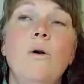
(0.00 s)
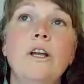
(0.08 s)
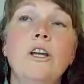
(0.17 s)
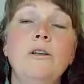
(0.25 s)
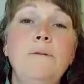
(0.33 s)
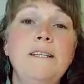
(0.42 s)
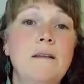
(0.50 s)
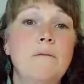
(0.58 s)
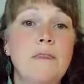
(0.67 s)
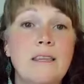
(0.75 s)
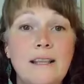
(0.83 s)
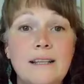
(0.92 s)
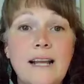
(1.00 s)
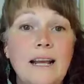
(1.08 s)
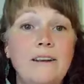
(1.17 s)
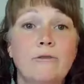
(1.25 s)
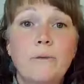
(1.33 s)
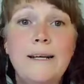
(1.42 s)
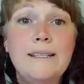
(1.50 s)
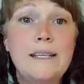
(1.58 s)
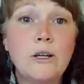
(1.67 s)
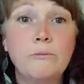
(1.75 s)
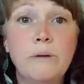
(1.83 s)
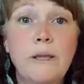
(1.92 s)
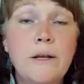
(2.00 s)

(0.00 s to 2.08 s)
Or it could be something that's kind of raising her